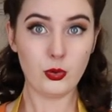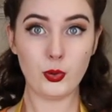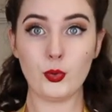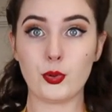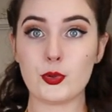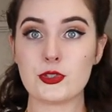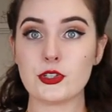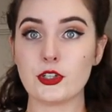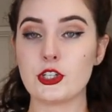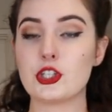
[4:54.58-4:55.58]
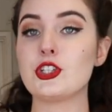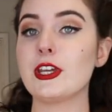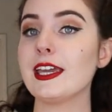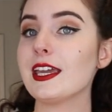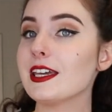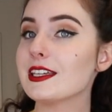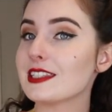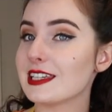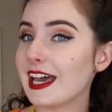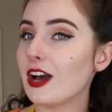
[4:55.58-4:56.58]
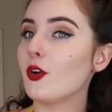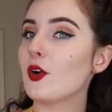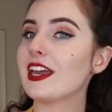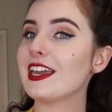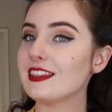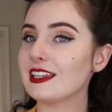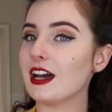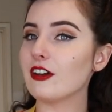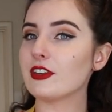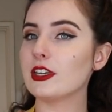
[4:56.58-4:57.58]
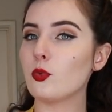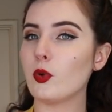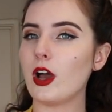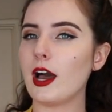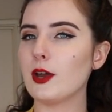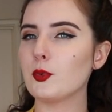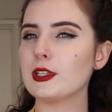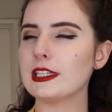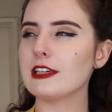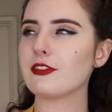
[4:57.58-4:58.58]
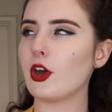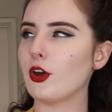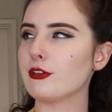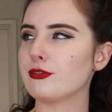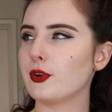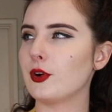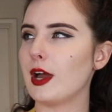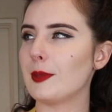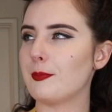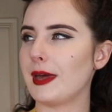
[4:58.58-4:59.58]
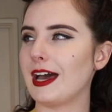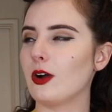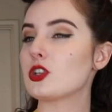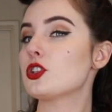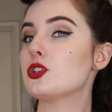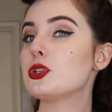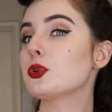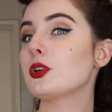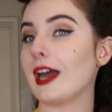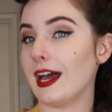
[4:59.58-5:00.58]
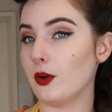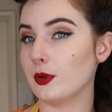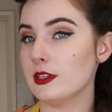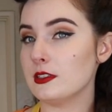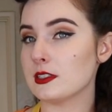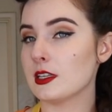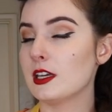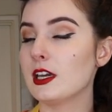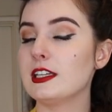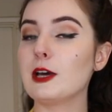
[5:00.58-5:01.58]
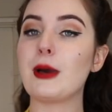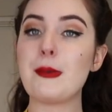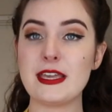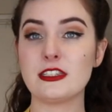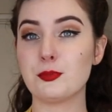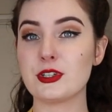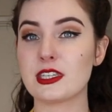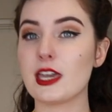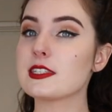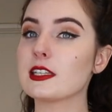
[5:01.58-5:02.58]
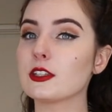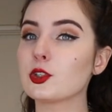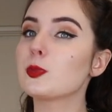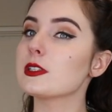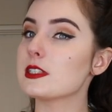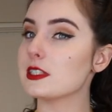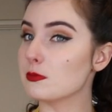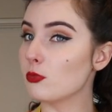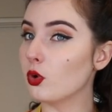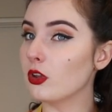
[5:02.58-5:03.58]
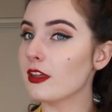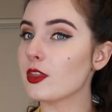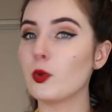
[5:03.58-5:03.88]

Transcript: Whew. So she is now in the oven where I will leave her for about 2 hours. Now my piece of brisket is a little bit smaller than